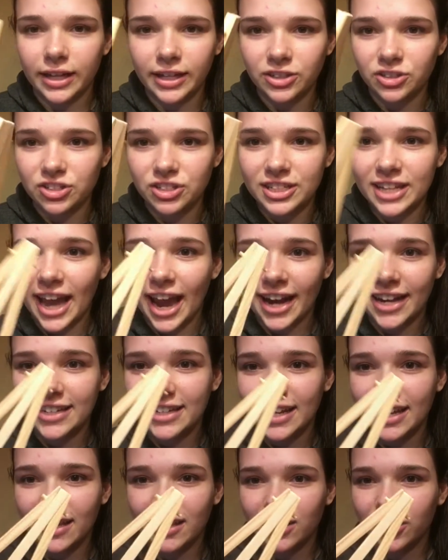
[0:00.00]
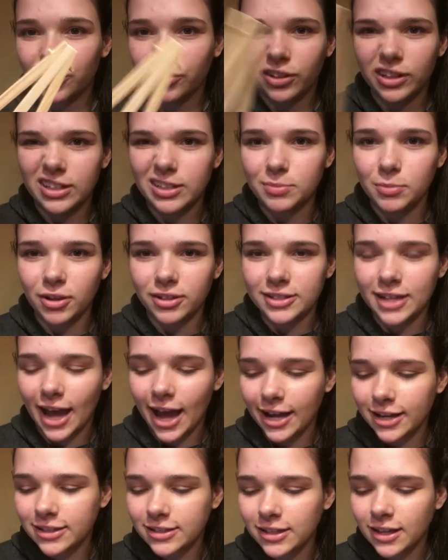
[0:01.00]
just tacked in, they're really small
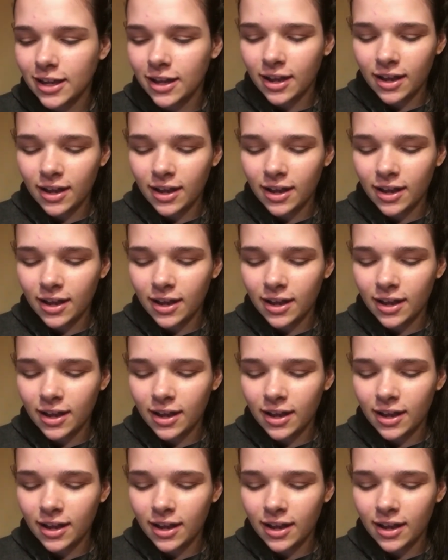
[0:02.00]
tacks.